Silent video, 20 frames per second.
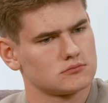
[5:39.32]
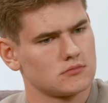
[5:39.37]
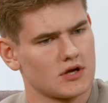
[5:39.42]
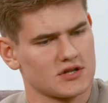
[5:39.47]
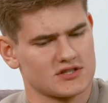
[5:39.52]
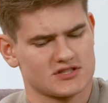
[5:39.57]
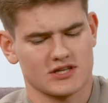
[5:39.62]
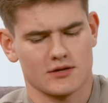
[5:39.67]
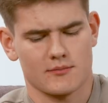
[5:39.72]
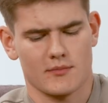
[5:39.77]

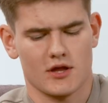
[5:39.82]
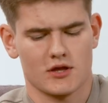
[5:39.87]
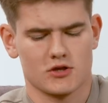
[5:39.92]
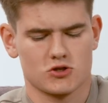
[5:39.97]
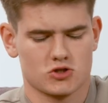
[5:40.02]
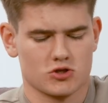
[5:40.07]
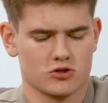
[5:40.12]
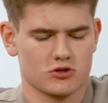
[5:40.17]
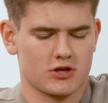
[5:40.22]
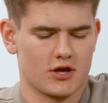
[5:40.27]
I'd say
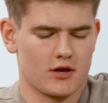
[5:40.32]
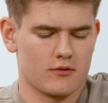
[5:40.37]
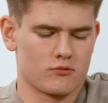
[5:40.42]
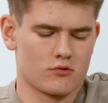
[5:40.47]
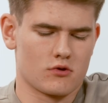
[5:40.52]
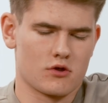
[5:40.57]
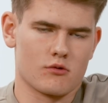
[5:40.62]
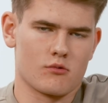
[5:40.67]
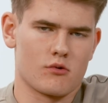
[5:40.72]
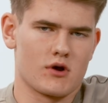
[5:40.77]
manage your time
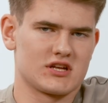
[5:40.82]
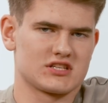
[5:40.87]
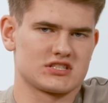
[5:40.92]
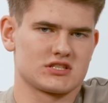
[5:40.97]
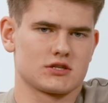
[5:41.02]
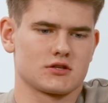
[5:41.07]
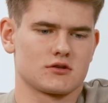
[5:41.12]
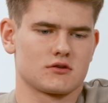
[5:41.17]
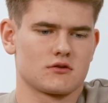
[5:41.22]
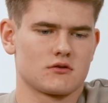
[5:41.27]
really
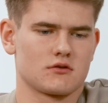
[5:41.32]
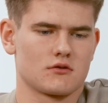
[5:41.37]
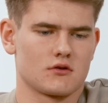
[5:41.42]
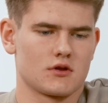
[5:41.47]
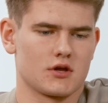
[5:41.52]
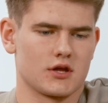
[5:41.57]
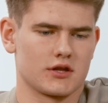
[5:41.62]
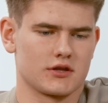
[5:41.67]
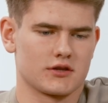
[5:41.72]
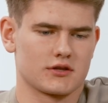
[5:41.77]
wisely
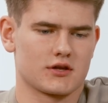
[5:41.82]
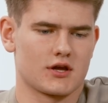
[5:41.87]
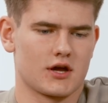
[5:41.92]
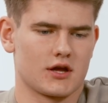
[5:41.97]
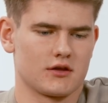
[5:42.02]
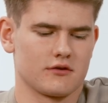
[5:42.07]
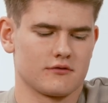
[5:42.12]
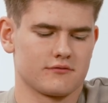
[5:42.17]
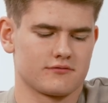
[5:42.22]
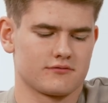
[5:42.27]
and
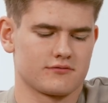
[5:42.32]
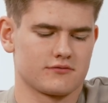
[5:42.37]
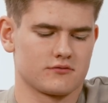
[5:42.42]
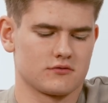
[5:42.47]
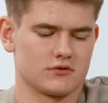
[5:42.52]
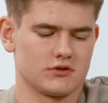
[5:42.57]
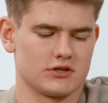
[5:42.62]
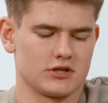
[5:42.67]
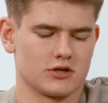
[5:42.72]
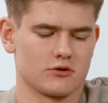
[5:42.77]
kind of
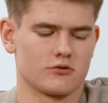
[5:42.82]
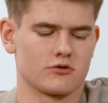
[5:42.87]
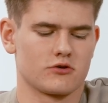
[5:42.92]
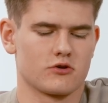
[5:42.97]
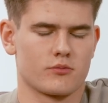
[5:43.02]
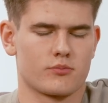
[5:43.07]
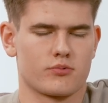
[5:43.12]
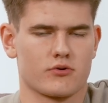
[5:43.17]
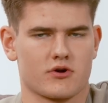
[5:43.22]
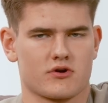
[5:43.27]
deal with
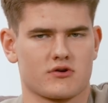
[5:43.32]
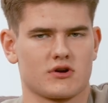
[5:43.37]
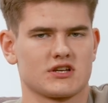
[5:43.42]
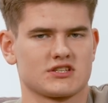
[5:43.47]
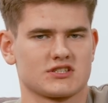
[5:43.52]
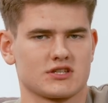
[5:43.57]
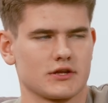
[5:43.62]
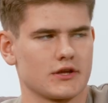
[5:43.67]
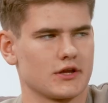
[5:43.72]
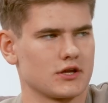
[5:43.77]
your
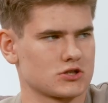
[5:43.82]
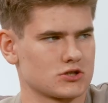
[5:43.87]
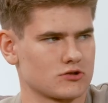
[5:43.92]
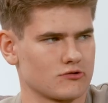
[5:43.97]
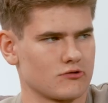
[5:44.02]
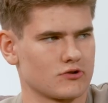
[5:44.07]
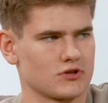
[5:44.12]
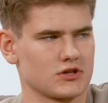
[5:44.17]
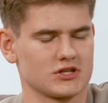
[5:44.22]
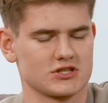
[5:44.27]
procrastination,
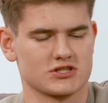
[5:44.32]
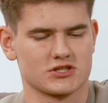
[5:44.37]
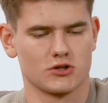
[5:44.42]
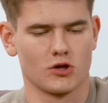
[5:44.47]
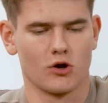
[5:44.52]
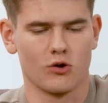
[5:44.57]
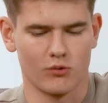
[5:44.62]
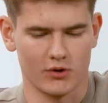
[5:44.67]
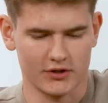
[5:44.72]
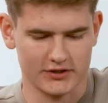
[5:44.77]
or at least
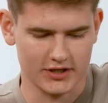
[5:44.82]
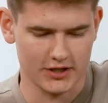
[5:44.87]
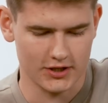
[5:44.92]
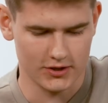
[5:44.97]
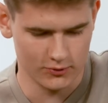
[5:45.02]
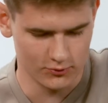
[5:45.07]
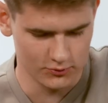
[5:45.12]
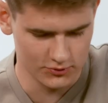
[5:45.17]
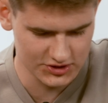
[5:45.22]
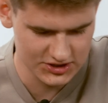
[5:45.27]
know what
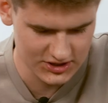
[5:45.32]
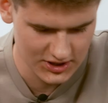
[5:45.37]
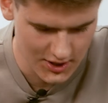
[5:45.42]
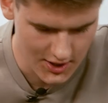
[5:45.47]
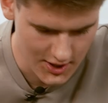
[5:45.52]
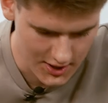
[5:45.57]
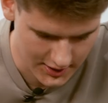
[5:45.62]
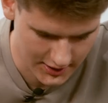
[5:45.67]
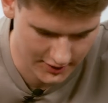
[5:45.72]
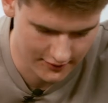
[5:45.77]
cues
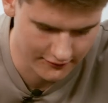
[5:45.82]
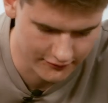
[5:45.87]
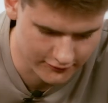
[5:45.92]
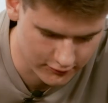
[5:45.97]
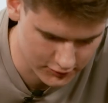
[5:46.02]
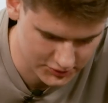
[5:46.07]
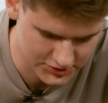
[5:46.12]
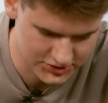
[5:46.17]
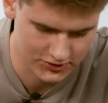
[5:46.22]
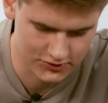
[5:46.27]
kind of
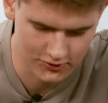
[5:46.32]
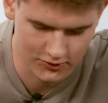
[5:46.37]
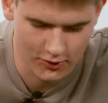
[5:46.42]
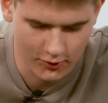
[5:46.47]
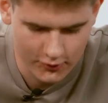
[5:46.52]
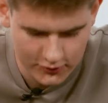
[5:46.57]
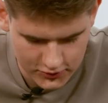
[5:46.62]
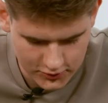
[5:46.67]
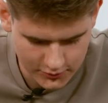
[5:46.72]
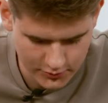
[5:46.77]
force you to
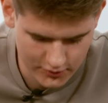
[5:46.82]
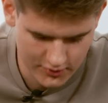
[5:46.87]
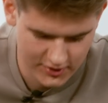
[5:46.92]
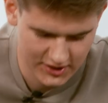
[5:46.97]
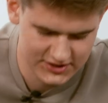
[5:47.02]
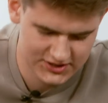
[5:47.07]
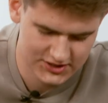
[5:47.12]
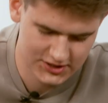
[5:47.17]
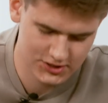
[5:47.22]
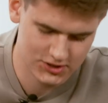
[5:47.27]
go into
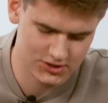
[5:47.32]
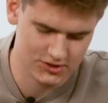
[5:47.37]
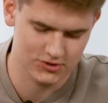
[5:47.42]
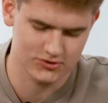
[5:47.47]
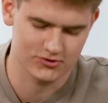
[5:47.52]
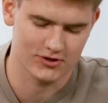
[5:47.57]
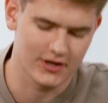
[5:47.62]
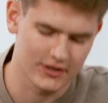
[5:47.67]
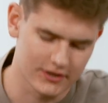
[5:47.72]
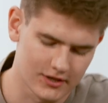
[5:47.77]
procrastination and
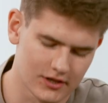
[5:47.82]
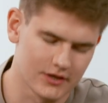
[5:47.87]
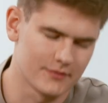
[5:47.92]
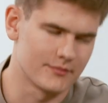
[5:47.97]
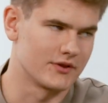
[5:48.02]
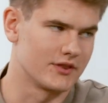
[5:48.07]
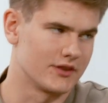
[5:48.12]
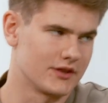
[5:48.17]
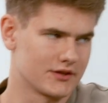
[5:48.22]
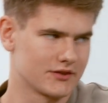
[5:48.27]
try and
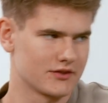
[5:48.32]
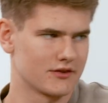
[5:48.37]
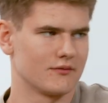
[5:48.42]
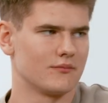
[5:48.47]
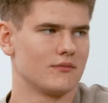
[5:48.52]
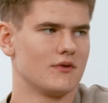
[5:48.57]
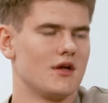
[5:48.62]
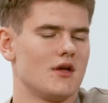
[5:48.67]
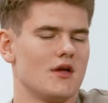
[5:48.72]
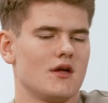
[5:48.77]
eliminate them.
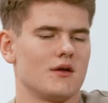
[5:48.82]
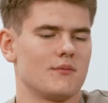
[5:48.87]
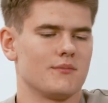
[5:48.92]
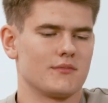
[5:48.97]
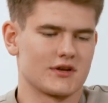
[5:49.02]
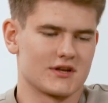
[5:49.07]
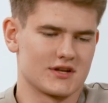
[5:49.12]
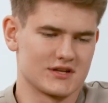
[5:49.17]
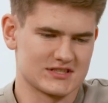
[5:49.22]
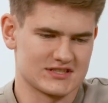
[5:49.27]

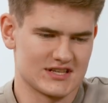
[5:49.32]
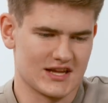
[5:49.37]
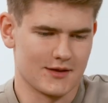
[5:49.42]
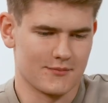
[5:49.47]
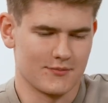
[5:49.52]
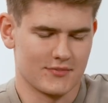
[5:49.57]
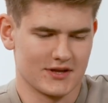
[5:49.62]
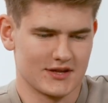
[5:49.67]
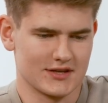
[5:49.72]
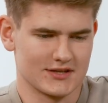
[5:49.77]
Because
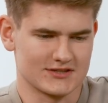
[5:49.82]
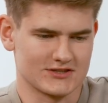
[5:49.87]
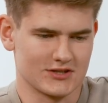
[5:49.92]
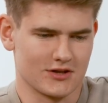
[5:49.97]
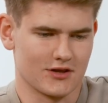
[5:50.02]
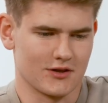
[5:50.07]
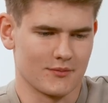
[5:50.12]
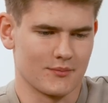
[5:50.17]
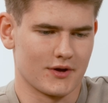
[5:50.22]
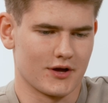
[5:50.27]
IB is
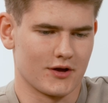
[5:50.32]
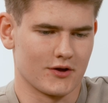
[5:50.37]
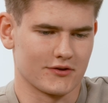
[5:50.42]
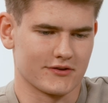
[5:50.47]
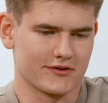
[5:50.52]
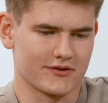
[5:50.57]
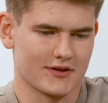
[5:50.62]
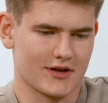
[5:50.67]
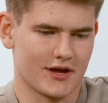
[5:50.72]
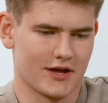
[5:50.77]
all
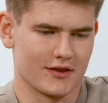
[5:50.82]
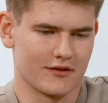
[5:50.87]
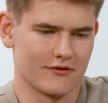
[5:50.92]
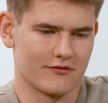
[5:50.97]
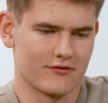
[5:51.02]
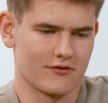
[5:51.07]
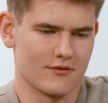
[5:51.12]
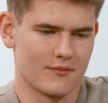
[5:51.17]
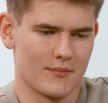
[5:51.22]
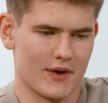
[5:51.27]
about kind of
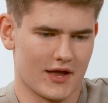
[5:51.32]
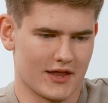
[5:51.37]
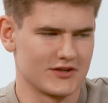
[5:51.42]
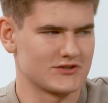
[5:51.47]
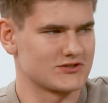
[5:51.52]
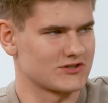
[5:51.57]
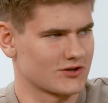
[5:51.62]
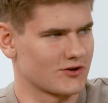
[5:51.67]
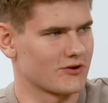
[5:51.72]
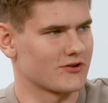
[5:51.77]

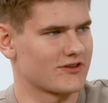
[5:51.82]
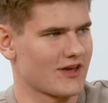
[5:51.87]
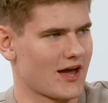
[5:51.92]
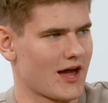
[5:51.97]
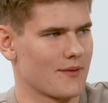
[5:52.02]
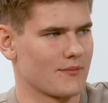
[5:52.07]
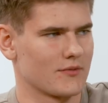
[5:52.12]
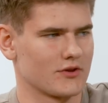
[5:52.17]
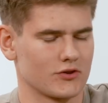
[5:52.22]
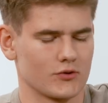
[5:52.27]
managing your
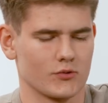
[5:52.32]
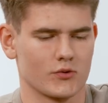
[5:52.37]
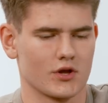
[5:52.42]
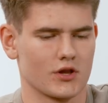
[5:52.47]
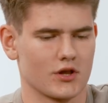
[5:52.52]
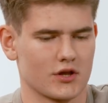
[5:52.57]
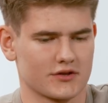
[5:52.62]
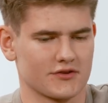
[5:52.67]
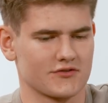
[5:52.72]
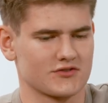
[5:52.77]
time and doing a
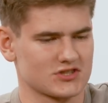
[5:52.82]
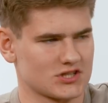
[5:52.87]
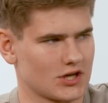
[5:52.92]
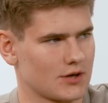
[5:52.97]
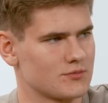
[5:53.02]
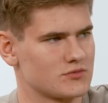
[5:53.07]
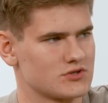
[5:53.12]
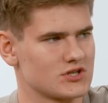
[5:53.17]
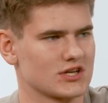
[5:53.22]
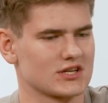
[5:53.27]
lot of
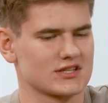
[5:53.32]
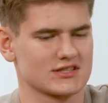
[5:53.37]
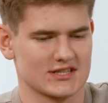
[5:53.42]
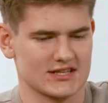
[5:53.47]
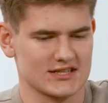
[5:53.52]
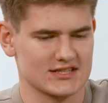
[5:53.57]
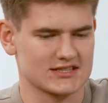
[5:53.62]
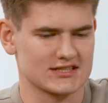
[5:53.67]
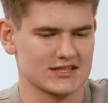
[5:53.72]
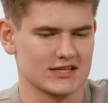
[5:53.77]
subjects,
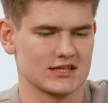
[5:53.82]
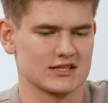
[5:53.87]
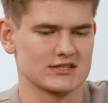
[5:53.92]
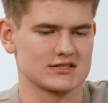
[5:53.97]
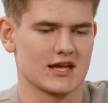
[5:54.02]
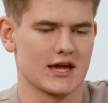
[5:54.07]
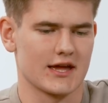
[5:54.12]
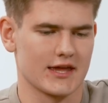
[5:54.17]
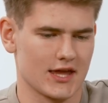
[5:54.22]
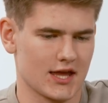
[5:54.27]
essays,
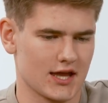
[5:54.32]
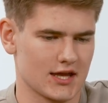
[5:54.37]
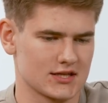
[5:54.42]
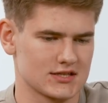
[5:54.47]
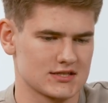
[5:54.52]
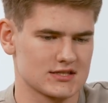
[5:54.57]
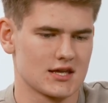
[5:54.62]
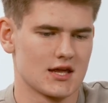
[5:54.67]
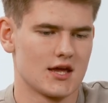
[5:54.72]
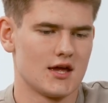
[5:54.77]

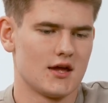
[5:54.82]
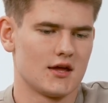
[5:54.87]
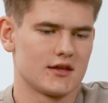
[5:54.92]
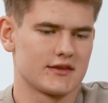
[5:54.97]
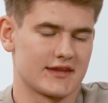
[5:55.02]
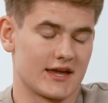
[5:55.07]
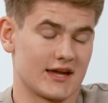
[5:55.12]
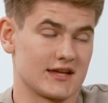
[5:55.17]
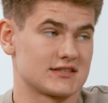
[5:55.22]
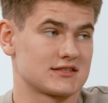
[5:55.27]
IAs,
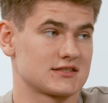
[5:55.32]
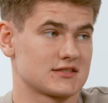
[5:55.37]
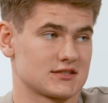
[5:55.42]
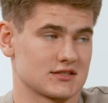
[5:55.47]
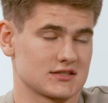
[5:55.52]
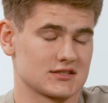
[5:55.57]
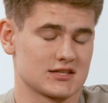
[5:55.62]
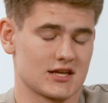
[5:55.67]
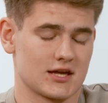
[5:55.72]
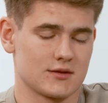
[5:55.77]
tests,
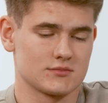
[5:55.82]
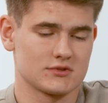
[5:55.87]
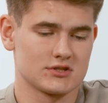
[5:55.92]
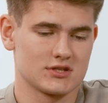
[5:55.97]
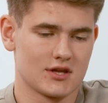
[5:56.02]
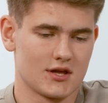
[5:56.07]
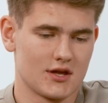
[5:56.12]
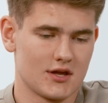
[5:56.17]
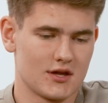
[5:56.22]
exams.